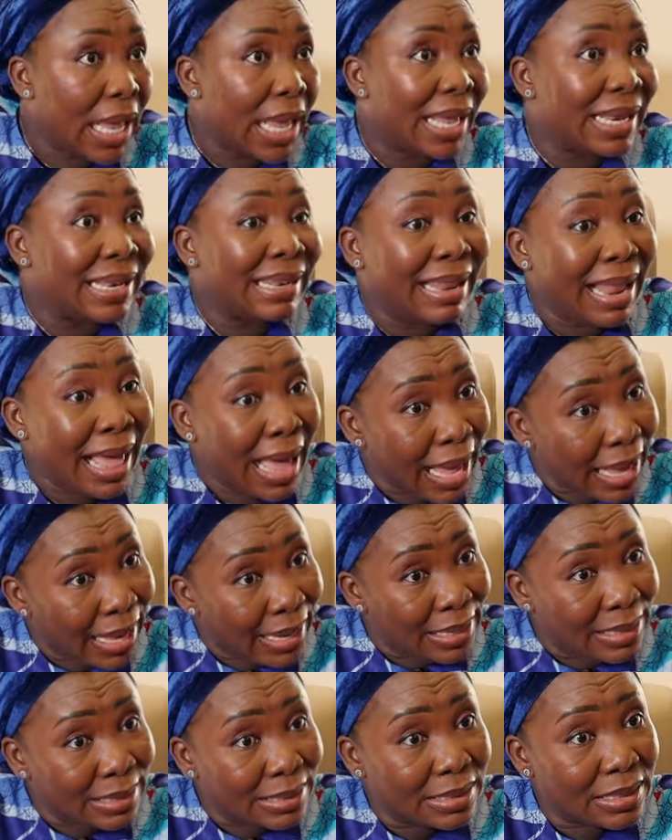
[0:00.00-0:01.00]
and
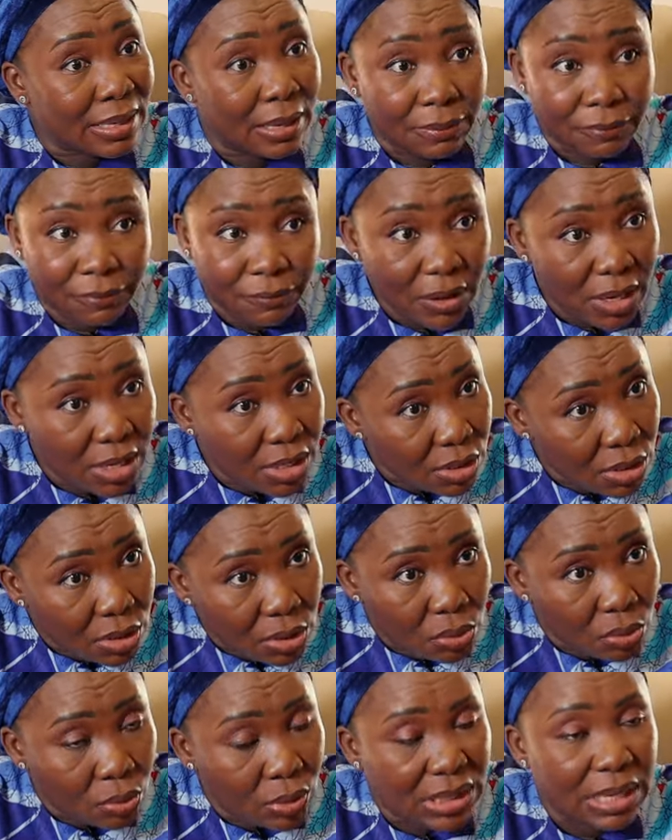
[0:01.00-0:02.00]
lies and fake
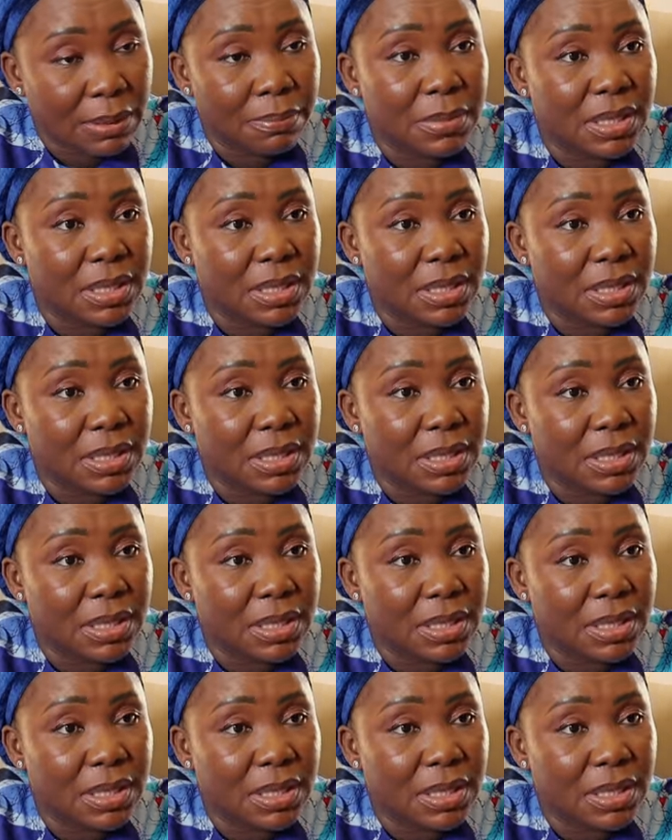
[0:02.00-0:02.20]
news and